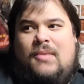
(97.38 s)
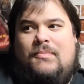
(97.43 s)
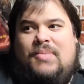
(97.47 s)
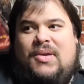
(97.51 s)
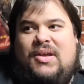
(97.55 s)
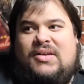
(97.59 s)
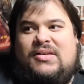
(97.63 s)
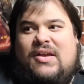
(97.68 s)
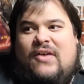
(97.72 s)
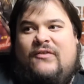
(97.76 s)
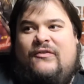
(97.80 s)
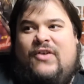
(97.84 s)

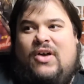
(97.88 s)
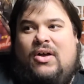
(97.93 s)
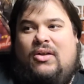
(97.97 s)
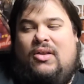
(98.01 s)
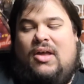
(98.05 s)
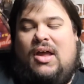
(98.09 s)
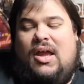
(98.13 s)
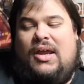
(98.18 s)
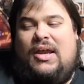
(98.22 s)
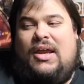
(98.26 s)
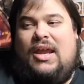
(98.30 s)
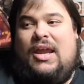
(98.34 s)
because I felt
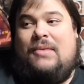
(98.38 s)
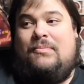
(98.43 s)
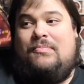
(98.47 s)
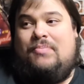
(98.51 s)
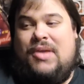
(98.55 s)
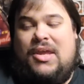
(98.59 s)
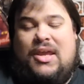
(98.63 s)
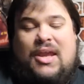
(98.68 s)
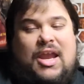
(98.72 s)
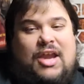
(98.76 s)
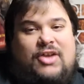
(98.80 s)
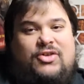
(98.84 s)
like it
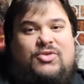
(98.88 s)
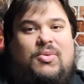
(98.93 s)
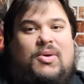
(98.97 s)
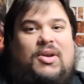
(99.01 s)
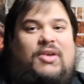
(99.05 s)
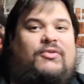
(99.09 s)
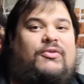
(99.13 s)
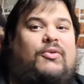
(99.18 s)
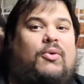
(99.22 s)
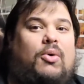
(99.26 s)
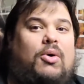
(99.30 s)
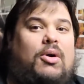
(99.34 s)
being
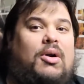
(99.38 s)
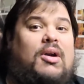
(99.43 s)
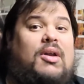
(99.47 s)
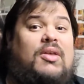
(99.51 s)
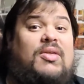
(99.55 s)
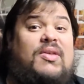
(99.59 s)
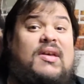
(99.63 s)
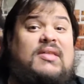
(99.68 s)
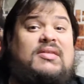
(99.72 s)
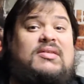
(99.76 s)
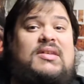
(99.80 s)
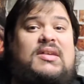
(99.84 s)

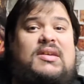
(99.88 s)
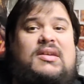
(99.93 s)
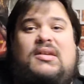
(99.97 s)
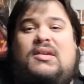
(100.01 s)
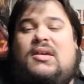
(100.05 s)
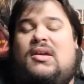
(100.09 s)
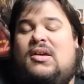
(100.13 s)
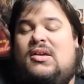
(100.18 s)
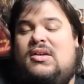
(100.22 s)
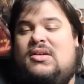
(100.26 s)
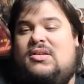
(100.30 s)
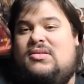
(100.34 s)
A24, that
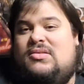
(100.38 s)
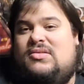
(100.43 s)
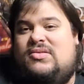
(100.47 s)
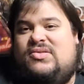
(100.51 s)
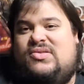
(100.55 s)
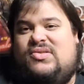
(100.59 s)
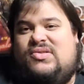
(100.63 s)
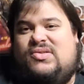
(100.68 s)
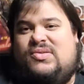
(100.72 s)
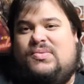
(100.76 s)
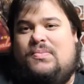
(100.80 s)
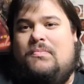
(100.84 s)
the
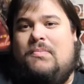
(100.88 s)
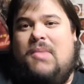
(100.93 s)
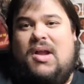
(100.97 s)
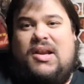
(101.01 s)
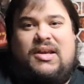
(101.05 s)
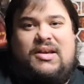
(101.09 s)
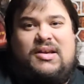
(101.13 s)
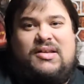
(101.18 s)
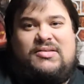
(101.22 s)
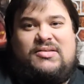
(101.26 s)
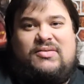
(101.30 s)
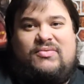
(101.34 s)

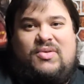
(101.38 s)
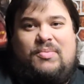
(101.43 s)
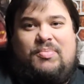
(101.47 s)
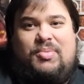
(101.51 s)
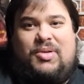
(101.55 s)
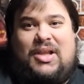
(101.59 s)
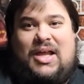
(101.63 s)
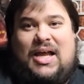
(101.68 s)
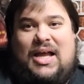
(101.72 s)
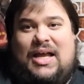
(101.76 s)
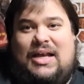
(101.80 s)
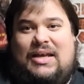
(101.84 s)
smuttiness of the
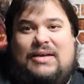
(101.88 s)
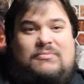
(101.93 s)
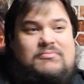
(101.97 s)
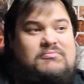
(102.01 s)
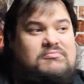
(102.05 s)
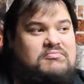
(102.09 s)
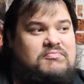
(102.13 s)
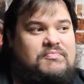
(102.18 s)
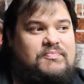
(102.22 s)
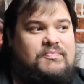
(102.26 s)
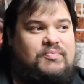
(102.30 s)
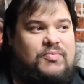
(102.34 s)
plot
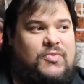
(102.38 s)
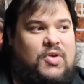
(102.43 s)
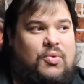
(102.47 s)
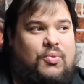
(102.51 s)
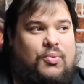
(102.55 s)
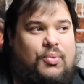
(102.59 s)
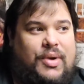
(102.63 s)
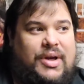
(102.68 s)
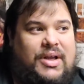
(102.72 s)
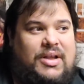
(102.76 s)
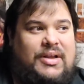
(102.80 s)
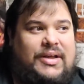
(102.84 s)

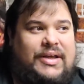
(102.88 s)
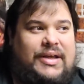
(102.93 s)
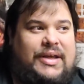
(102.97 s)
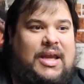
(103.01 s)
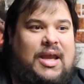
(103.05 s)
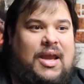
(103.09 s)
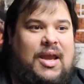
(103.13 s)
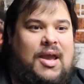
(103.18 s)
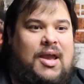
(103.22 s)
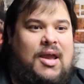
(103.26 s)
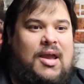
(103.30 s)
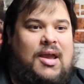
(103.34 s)

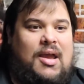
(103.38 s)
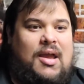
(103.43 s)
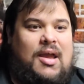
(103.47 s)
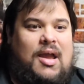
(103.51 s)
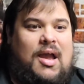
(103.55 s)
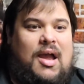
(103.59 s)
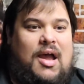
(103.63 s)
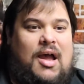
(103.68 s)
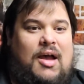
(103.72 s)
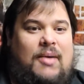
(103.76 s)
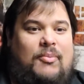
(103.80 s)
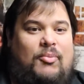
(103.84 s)
really
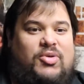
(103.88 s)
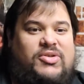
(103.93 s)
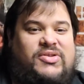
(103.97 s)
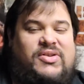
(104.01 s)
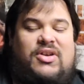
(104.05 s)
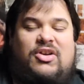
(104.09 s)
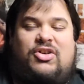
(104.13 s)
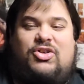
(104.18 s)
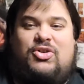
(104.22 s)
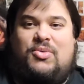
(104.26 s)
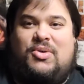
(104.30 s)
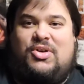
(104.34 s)
um, wasn't
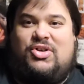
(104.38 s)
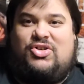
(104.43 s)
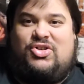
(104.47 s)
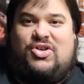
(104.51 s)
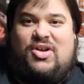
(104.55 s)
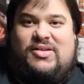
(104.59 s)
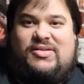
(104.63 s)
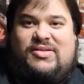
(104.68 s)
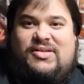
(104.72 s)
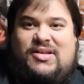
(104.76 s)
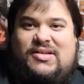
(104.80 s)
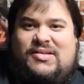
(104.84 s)
going to do it
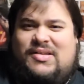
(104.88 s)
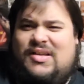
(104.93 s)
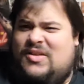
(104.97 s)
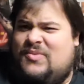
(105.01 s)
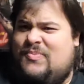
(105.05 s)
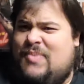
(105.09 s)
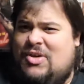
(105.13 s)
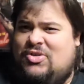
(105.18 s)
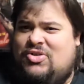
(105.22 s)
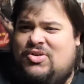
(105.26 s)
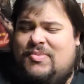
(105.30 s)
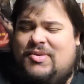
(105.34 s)
justice,
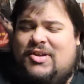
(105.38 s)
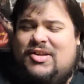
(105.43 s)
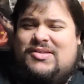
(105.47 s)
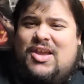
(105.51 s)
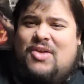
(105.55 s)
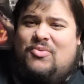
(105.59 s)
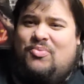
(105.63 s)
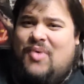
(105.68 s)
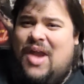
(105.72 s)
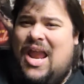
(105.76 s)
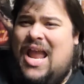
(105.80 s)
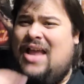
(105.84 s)
especially because
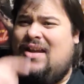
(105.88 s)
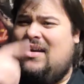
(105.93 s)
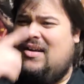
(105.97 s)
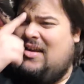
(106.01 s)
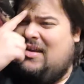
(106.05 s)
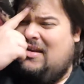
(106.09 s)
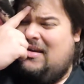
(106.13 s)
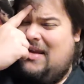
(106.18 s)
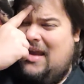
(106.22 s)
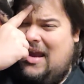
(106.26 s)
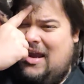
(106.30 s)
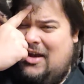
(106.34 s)
they ran
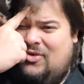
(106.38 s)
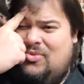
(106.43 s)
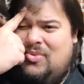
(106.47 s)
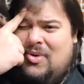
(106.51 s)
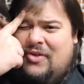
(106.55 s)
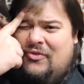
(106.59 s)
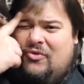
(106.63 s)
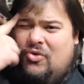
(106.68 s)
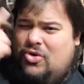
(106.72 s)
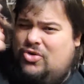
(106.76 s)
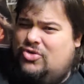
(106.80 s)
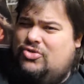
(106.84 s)
an
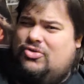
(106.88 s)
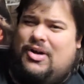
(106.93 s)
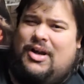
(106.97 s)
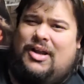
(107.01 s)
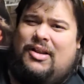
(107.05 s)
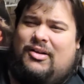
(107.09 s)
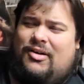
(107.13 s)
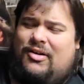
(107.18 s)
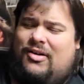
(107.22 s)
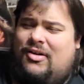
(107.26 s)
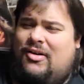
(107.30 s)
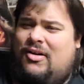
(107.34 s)
A24
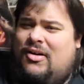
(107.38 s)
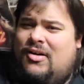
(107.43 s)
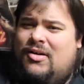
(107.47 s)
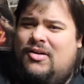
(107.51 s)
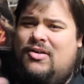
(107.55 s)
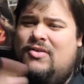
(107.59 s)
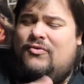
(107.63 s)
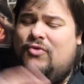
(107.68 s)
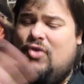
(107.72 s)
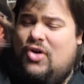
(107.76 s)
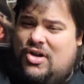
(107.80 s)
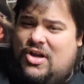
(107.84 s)
trailer
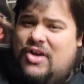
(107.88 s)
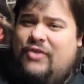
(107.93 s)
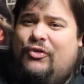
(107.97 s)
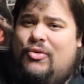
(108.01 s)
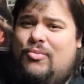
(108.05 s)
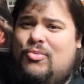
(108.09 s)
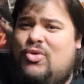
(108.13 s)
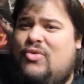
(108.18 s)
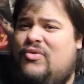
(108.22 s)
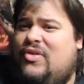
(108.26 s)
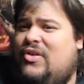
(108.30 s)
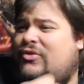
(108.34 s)
for a
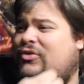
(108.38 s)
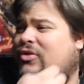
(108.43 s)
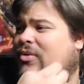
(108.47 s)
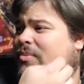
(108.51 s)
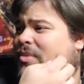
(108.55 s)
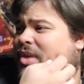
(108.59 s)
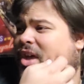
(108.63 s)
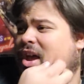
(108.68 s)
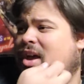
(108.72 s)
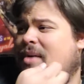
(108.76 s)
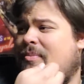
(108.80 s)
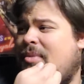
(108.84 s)
different movie
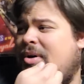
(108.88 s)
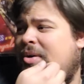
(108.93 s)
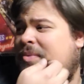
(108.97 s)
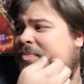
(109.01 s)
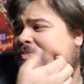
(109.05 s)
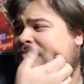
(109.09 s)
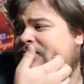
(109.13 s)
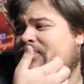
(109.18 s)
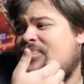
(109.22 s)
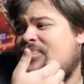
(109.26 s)
from them,